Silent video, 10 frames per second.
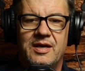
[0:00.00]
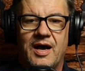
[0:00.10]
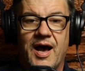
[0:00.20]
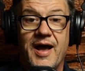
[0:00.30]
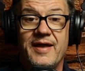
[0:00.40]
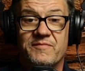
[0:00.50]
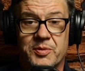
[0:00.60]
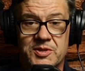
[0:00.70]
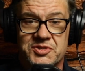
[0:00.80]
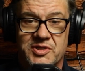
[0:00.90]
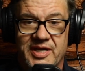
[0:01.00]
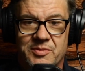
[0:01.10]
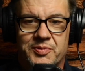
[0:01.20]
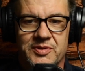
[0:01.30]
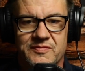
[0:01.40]
I have personally had the
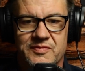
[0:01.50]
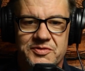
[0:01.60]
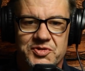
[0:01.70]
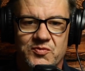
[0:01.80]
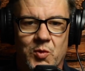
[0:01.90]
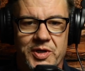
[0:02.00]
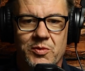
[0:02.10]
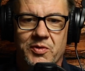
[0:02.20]
privilege of working